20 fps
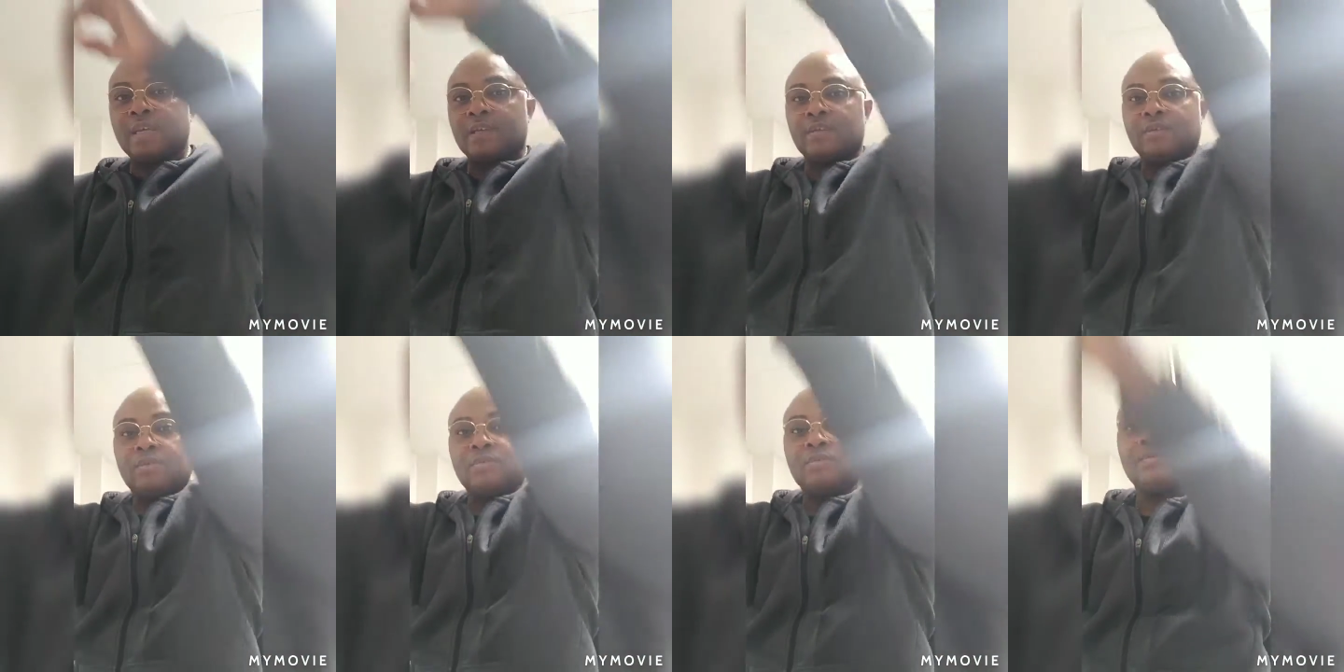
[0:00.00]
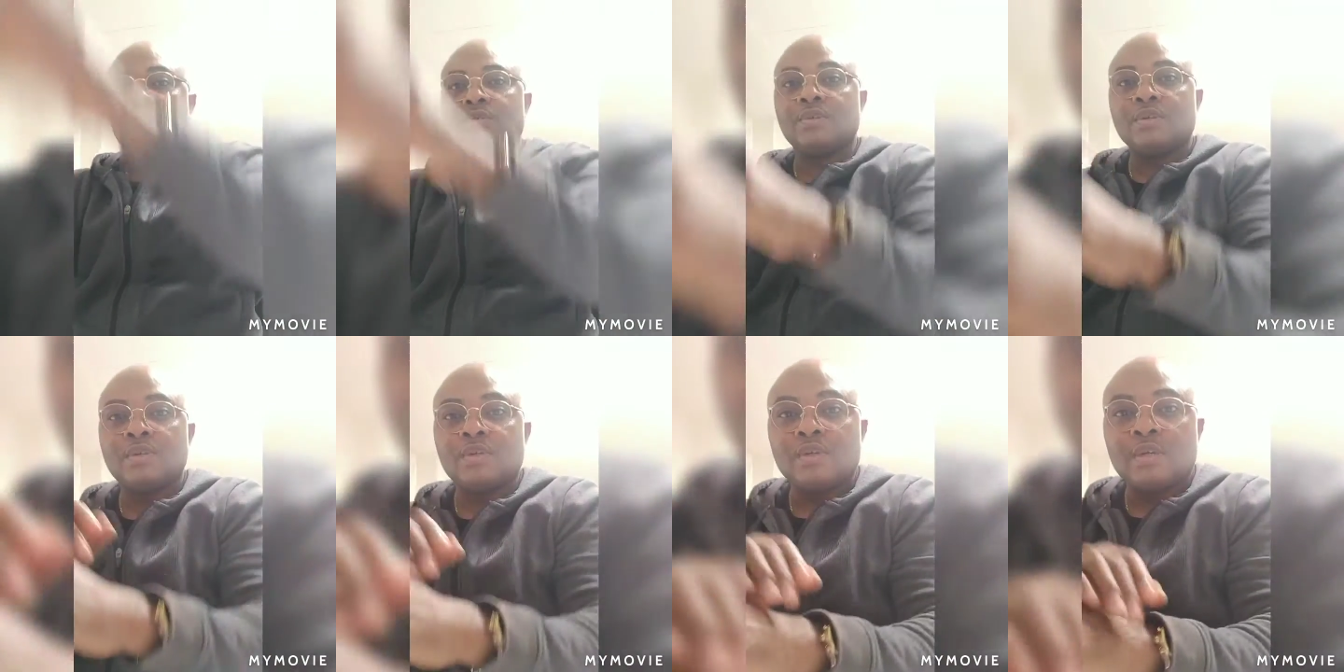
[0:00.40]

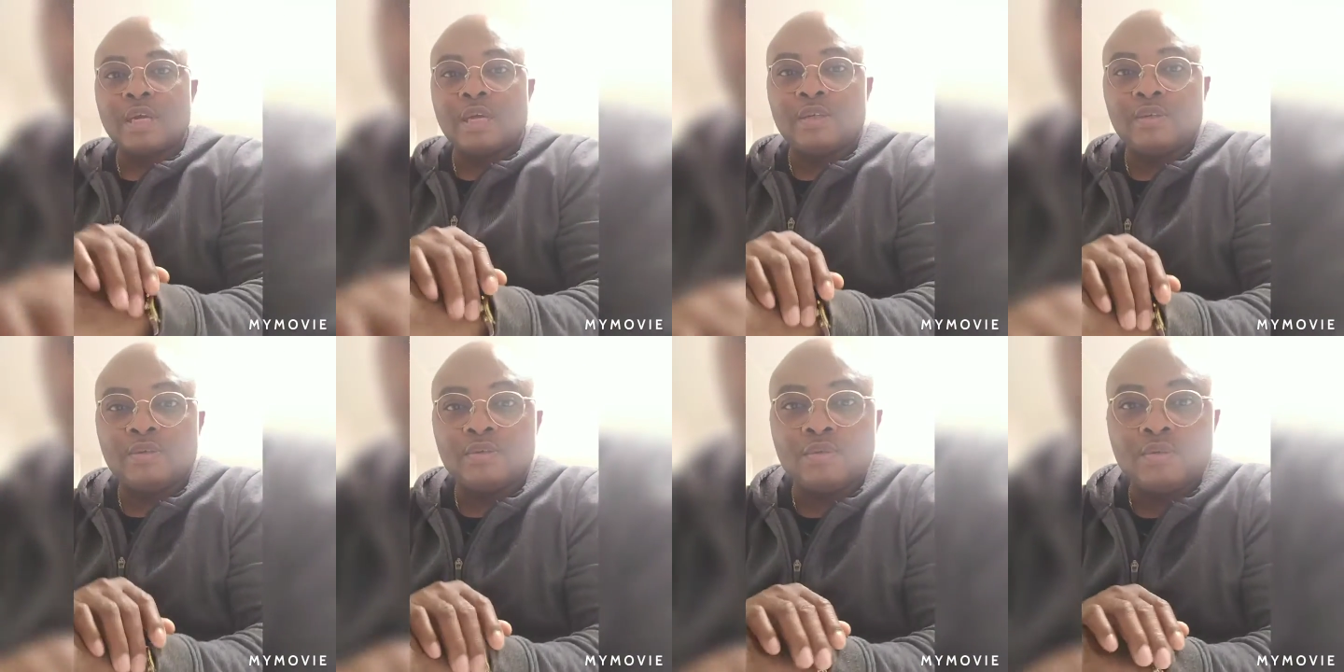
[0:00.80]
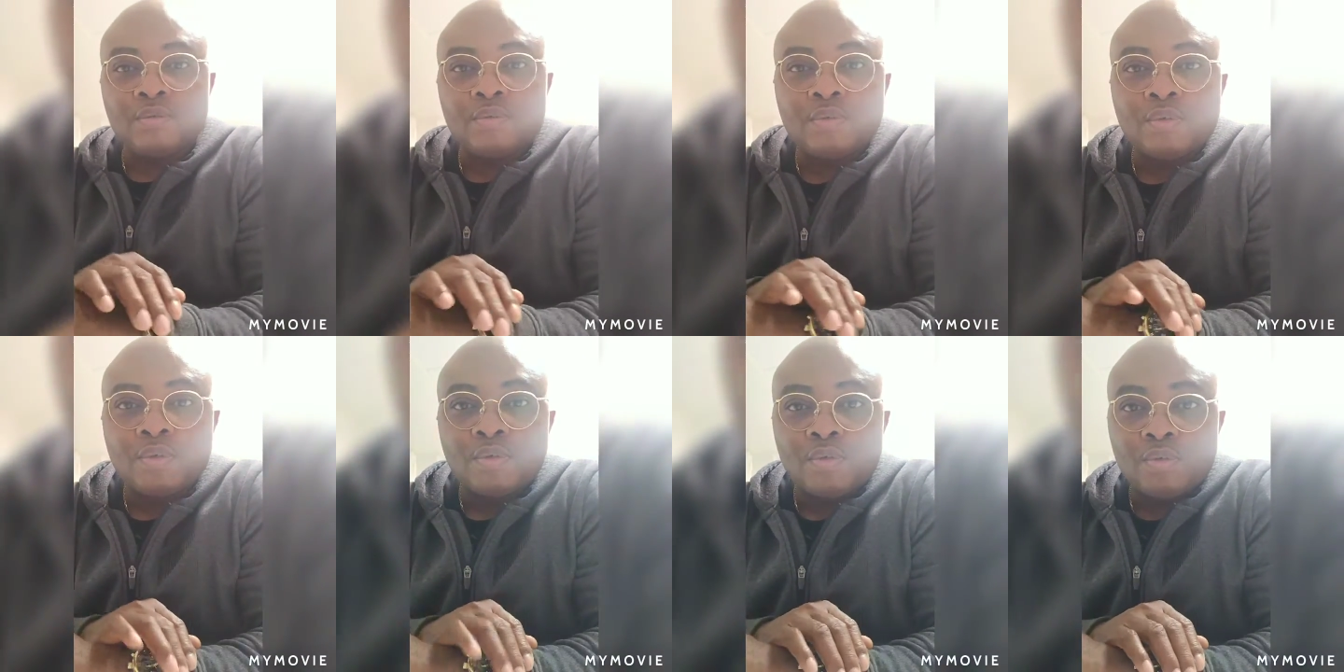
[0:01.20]
and you
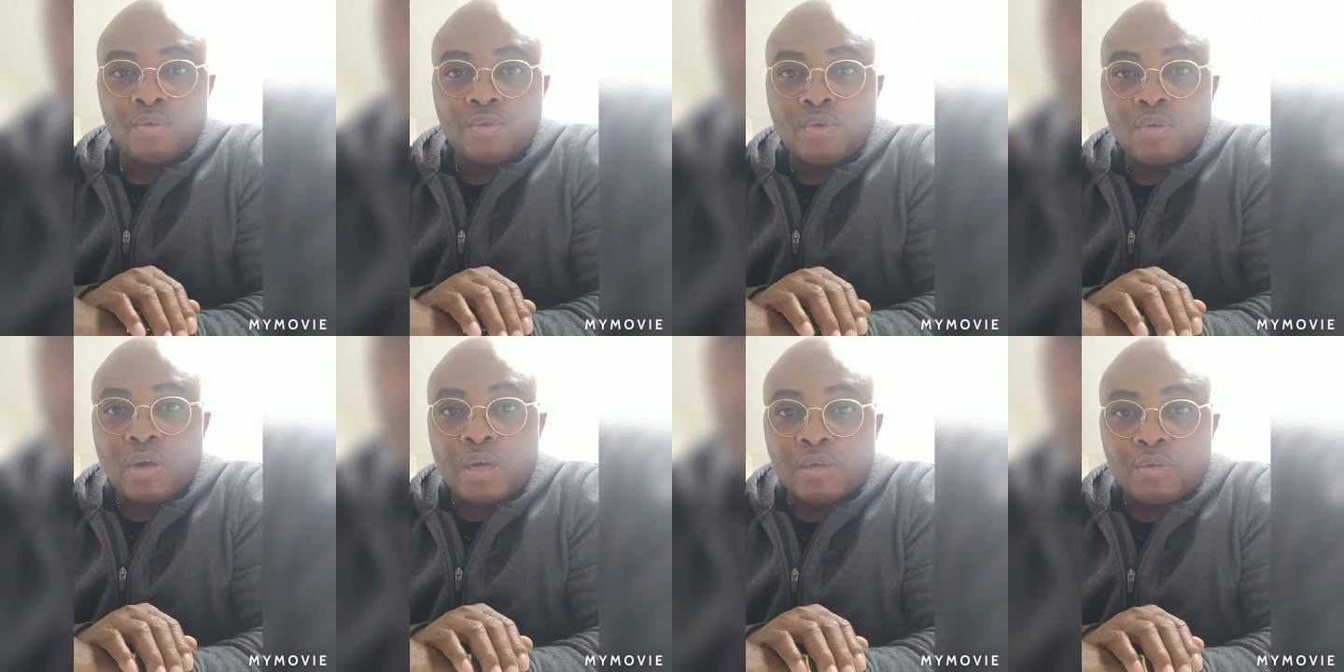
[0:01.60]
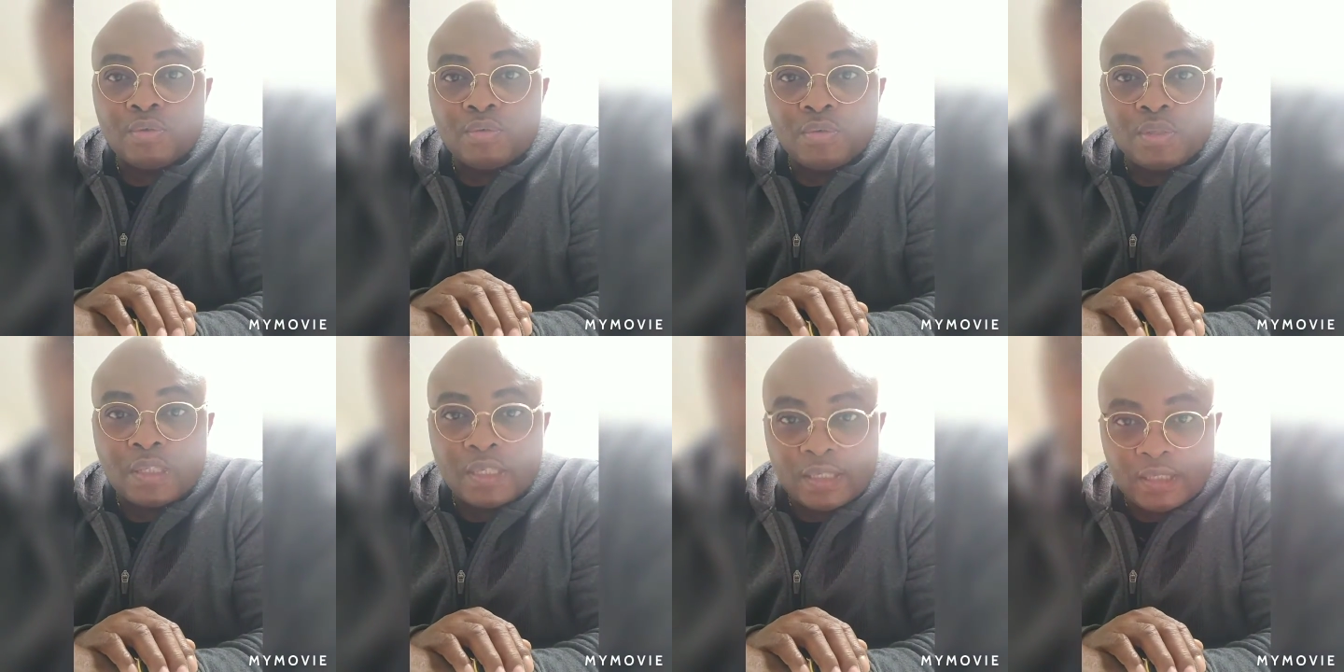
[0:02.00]
go and
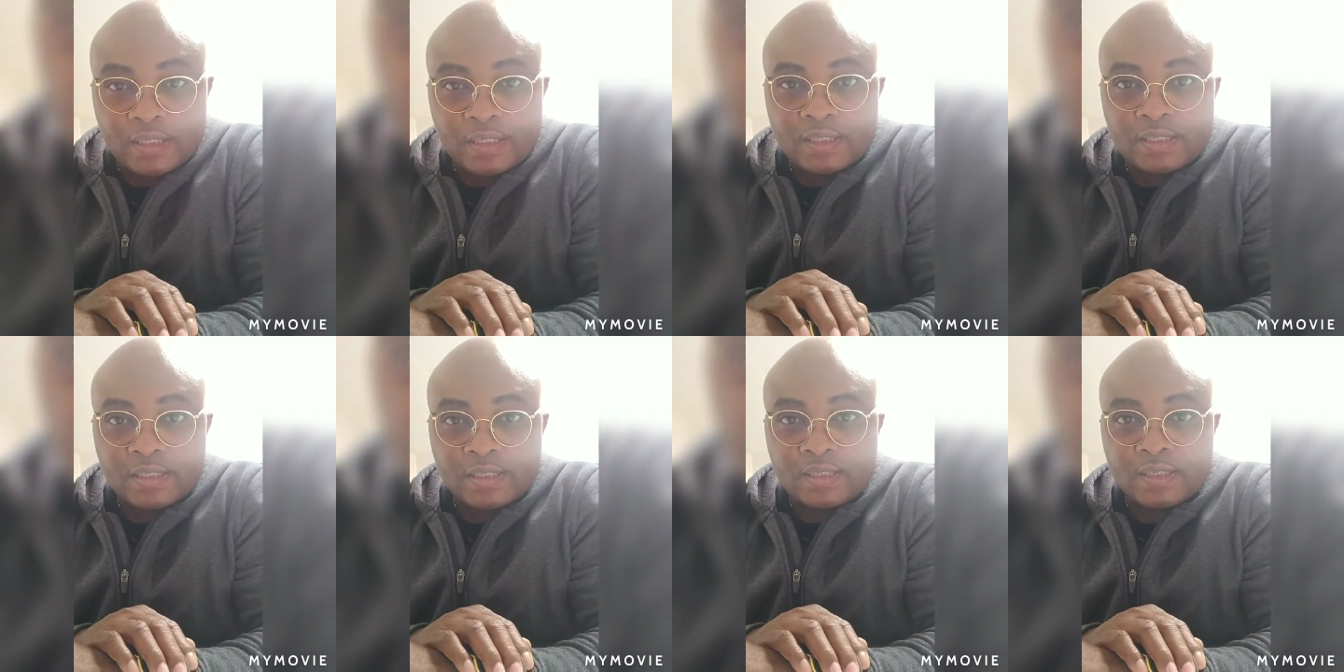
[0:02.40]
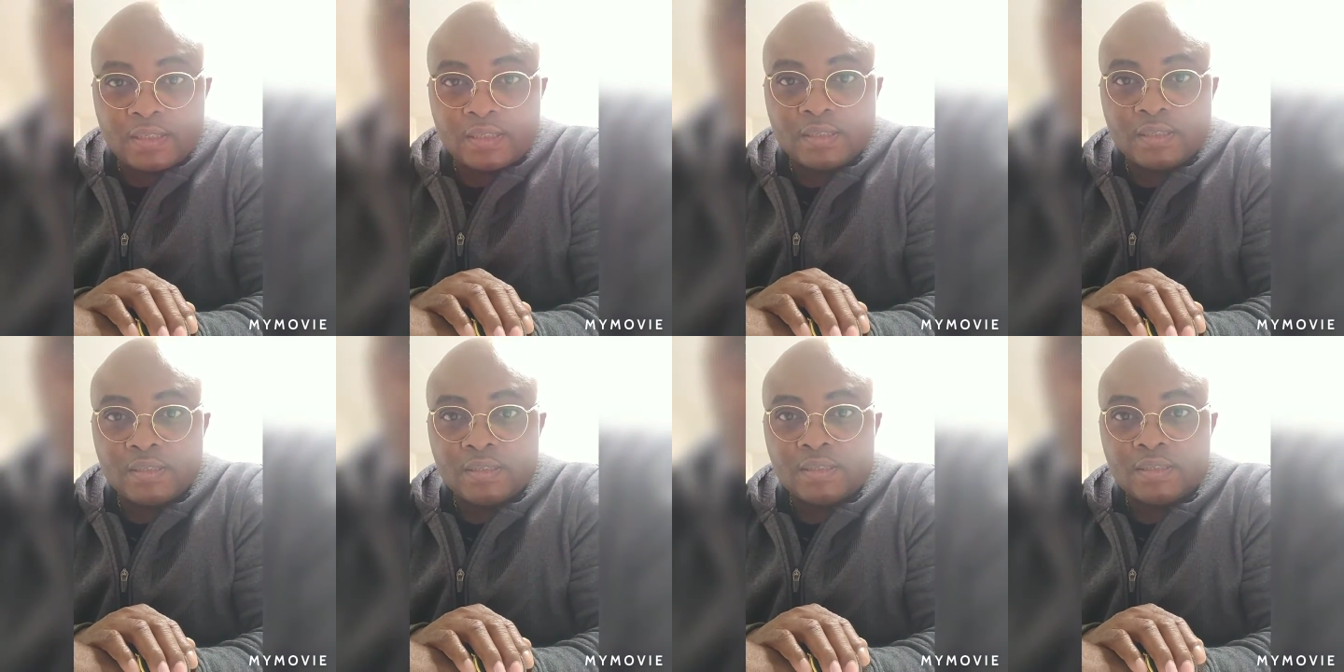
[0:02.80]
do things.